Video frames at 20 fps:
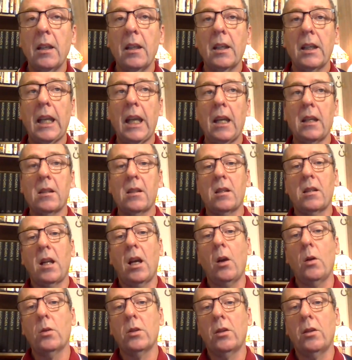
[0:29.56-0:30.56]
get
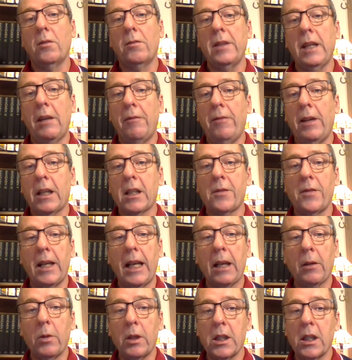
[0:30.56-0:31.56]
hold of Netflix for
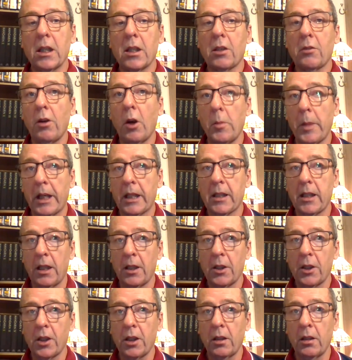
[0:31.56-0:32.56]
Languages Chrome
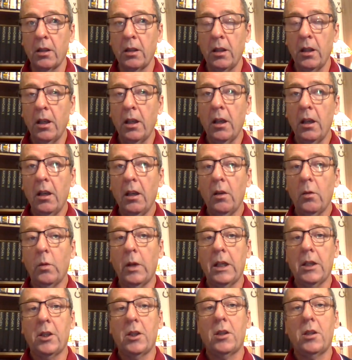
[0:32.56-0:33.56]
extension,
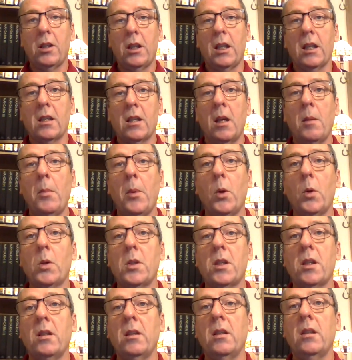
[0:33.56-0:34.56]
which is an
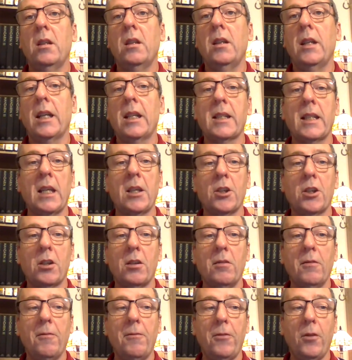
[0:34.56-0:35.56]
important
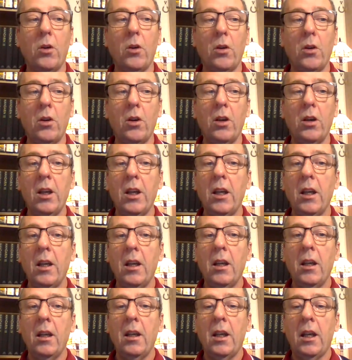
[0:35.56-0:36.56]
extension for
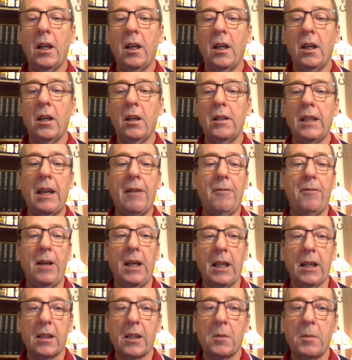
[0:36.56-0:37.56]

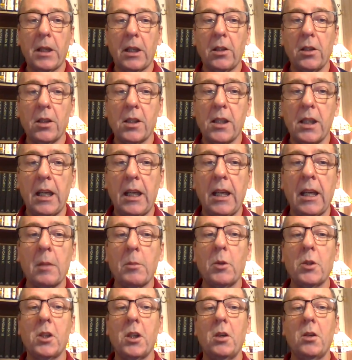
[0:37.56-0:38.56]
Netflix because it
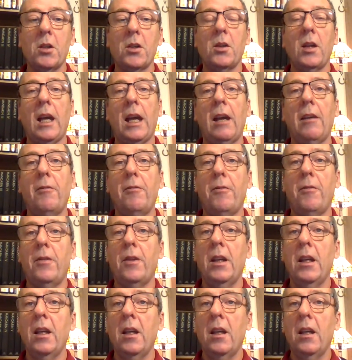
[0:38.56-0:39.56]
enables you to have
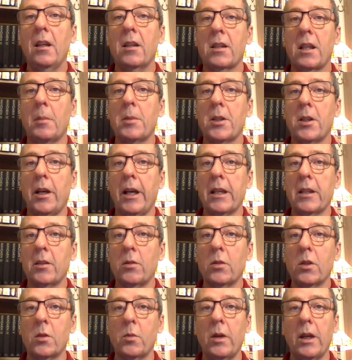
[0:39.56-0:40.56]

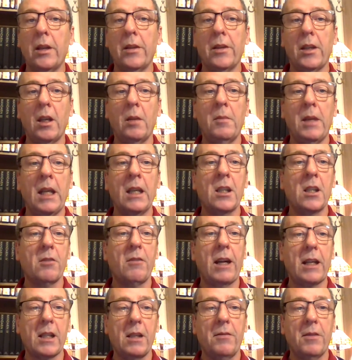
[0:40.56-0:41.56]
subtitles with
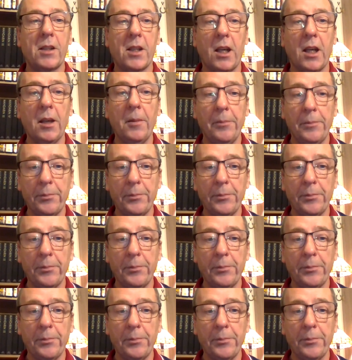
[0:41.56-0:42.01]
interactivity.